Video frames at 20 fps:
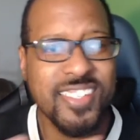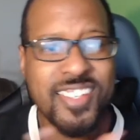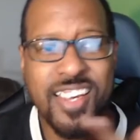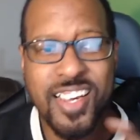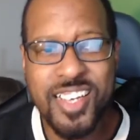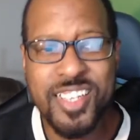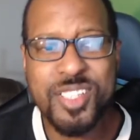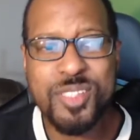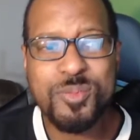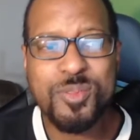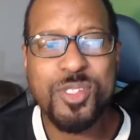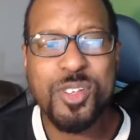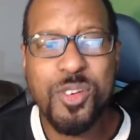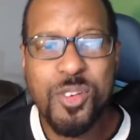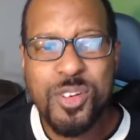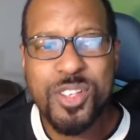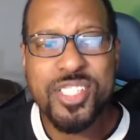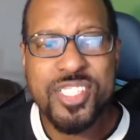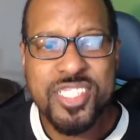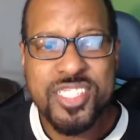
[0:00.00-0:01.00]
I am
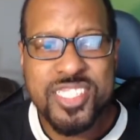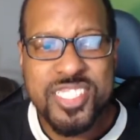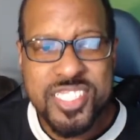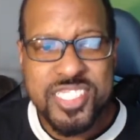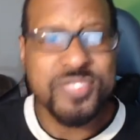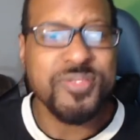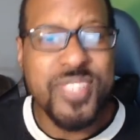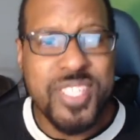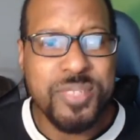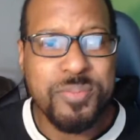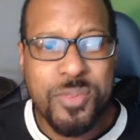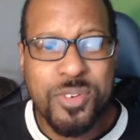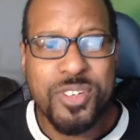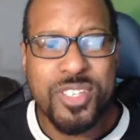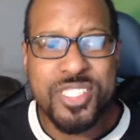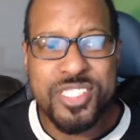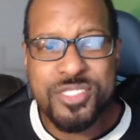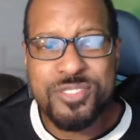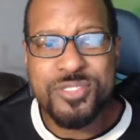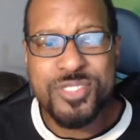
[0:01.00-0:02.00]
going to stream
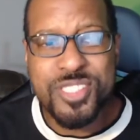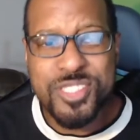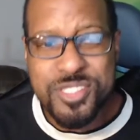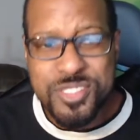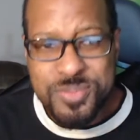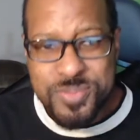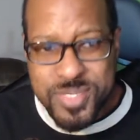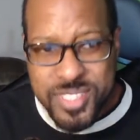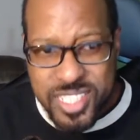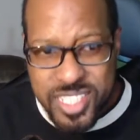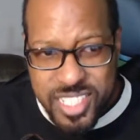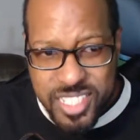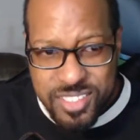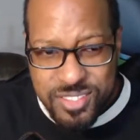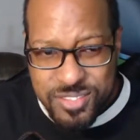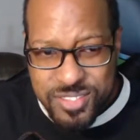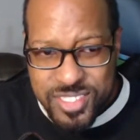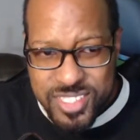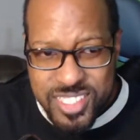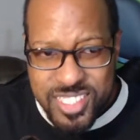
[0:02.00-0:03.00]
on YouTube again
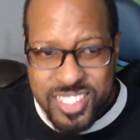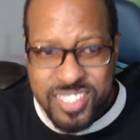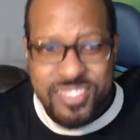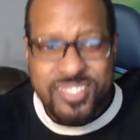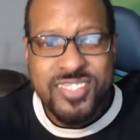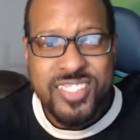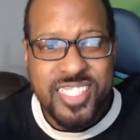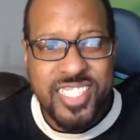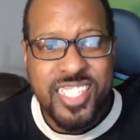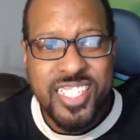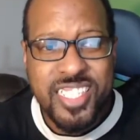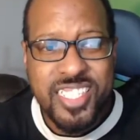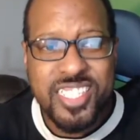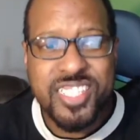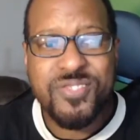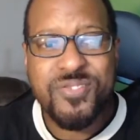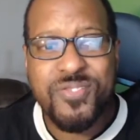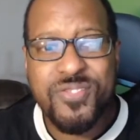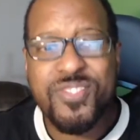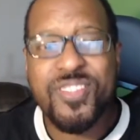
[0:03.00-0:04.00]
on Thursdays
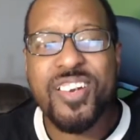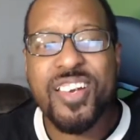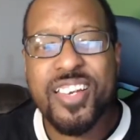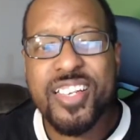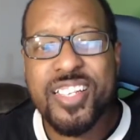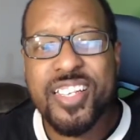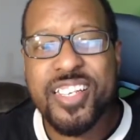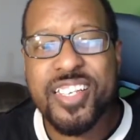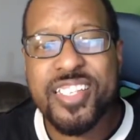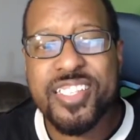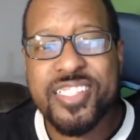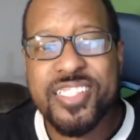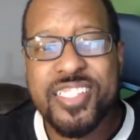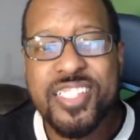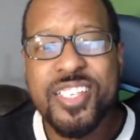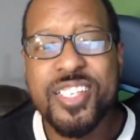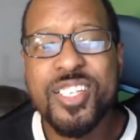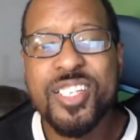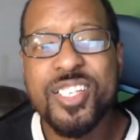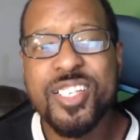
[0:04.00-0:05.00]
and Fridays.
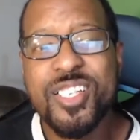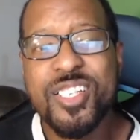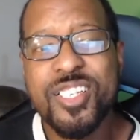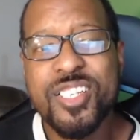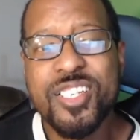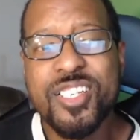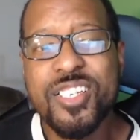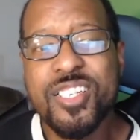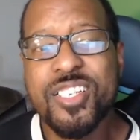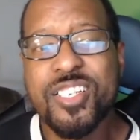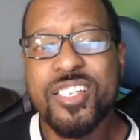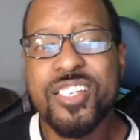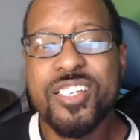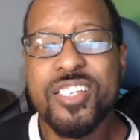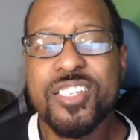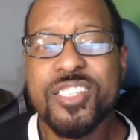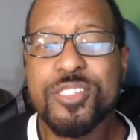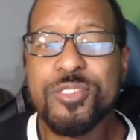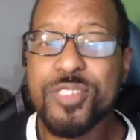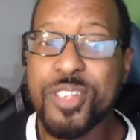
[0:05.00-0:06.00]

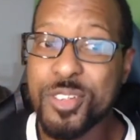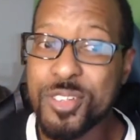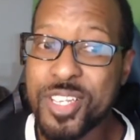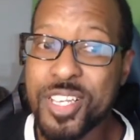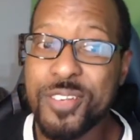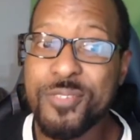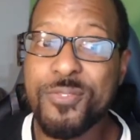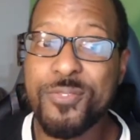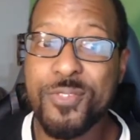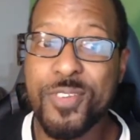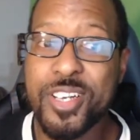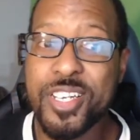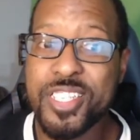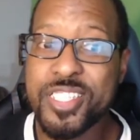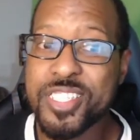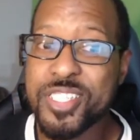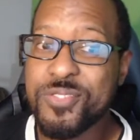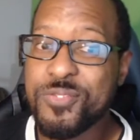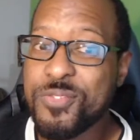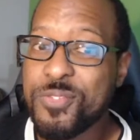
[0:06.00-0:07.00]
You know that
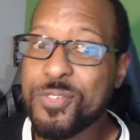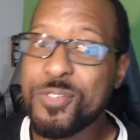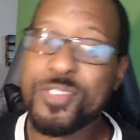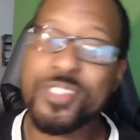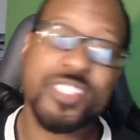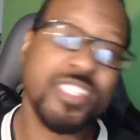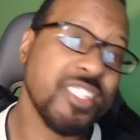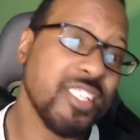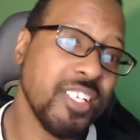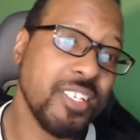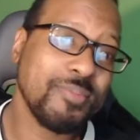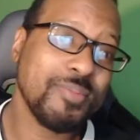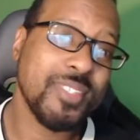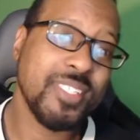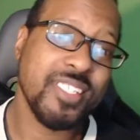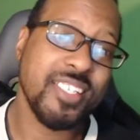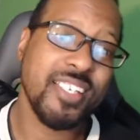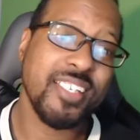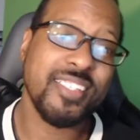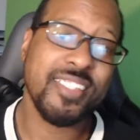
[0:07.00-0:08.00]
phrase that Forrest Gump
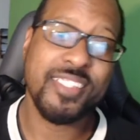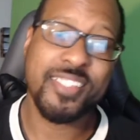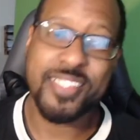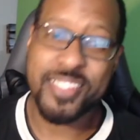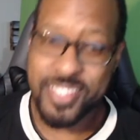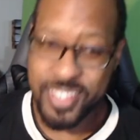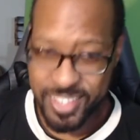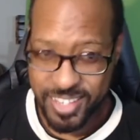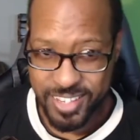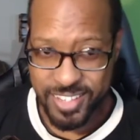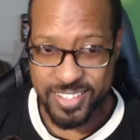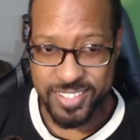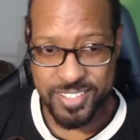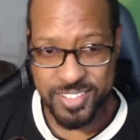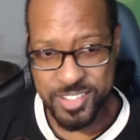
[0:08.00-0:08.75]
said? He said,